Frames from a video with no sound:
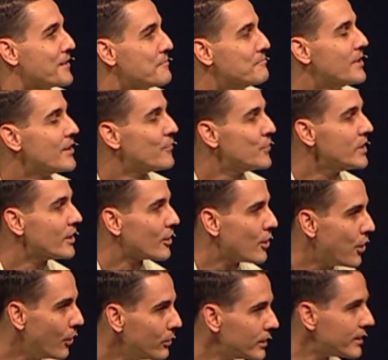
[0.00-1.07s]
But if we are
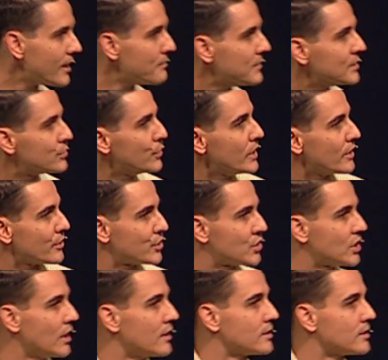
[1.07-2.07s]
holy, that means we are set